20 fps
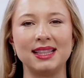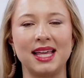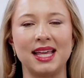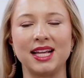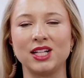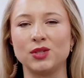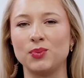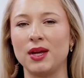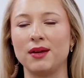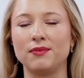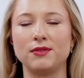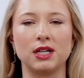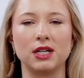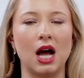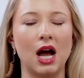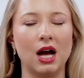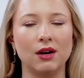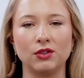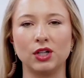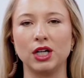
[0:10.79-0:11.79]
things we have to
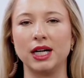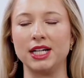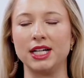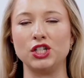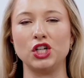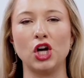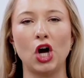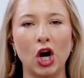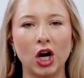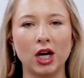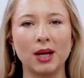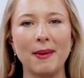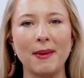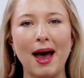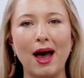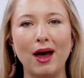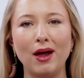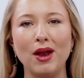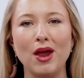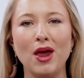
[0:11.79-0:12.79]
cover and talk
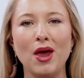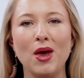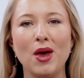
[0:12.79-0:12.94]
about.